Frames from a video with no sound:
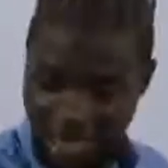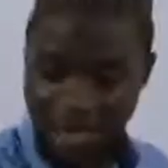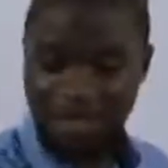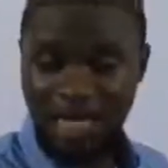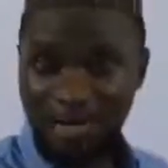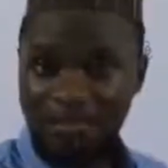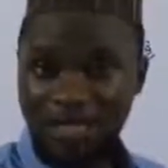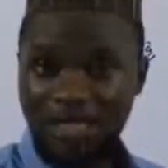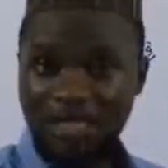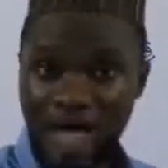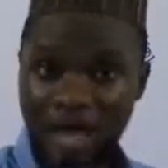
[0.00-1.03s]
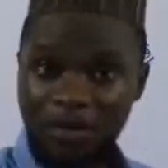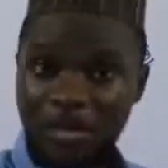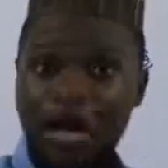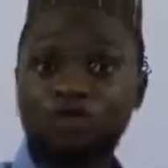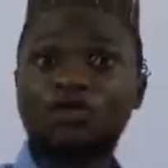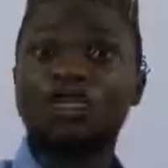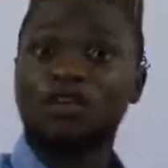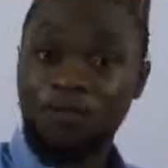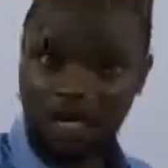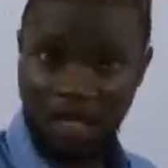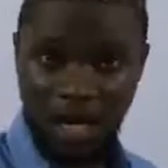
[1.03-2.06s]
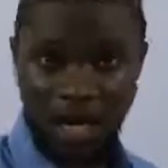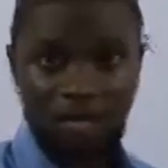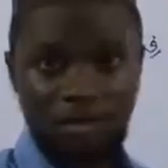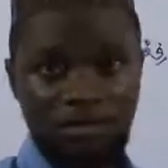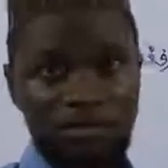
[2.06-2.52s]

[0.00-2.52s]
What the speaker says: That means the ta will have to take fatha.